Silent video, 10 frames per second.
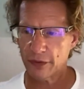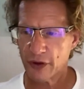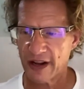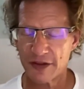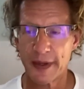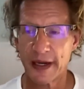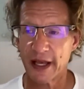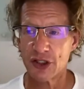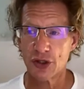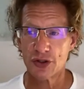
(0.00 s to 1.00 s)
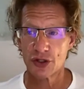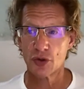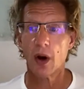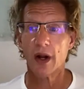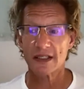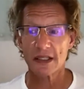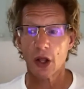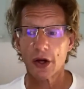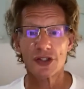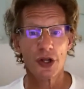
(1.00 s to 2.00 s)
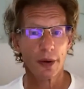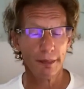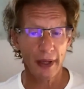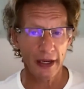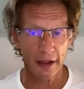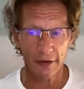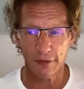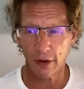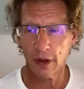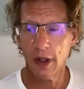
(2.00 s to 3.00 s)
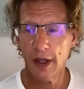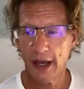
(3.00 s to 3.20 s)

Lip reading: You can have as many H2s as you want, as long as they're meaningful